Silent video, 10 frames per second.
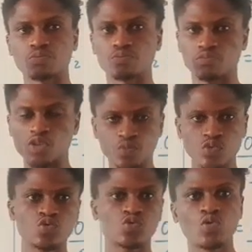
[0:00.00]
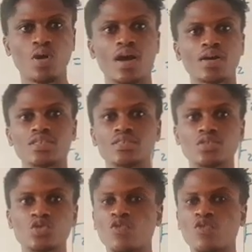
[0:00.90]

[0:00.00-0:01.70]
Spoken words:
people who are in need of